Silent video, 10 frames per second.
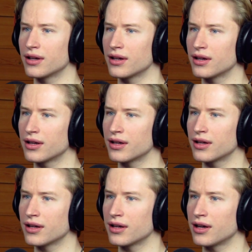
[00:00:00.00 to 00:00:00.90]

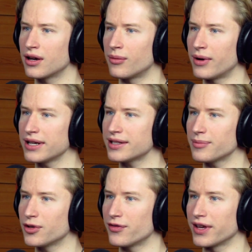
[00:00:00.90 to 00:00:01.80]
Why is
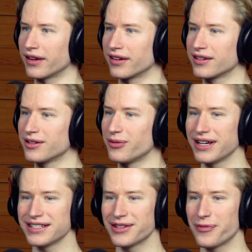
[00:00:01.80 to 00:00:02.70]
it moving?
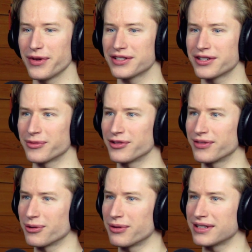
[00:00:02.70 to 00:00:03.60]
Why is the picture
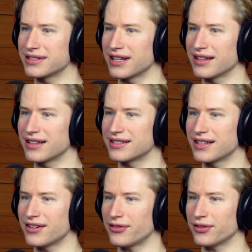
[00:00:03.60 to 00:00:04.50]
moving? What is th- is
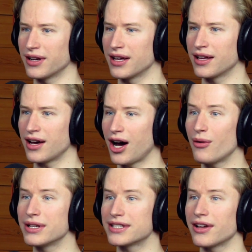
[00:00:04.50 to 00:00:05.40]
it a fr-
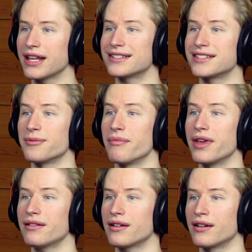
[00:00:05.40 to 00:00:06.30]
oh, it's a
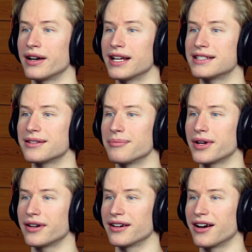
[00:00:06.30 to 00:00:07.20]
mirror. It's a
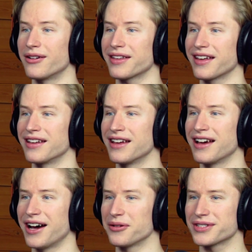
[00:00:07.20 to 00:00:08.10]
mirror. Okay.
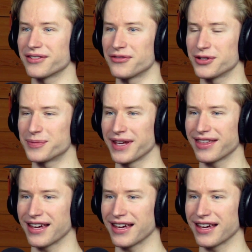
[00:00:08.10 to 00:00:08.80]
I was confused.